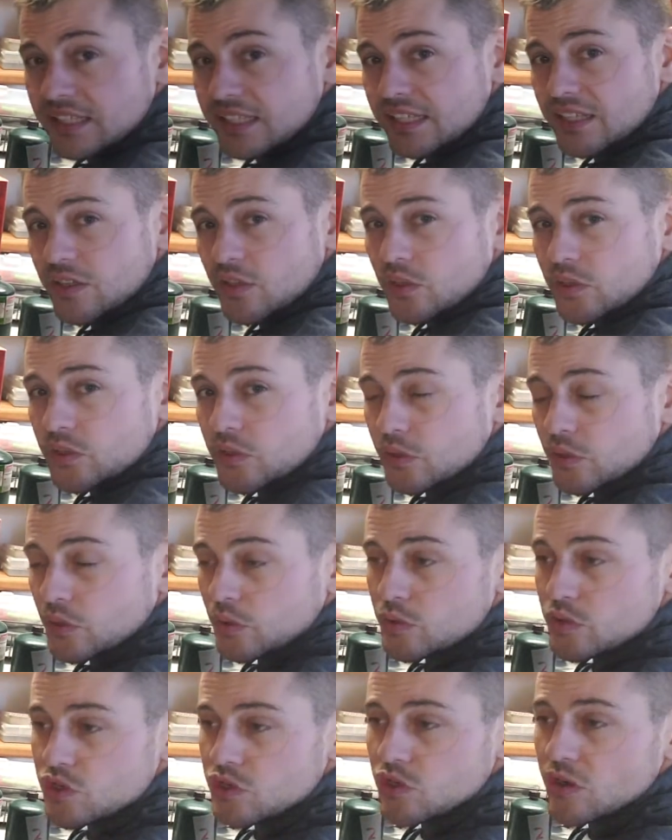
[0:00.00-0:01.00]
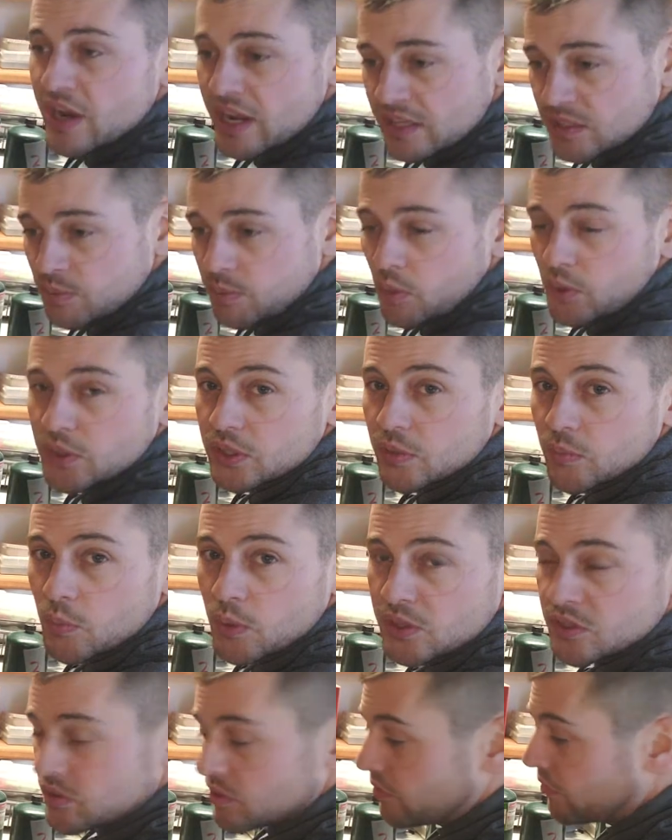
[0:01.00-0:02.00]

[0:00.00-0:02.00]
illegal to transport them once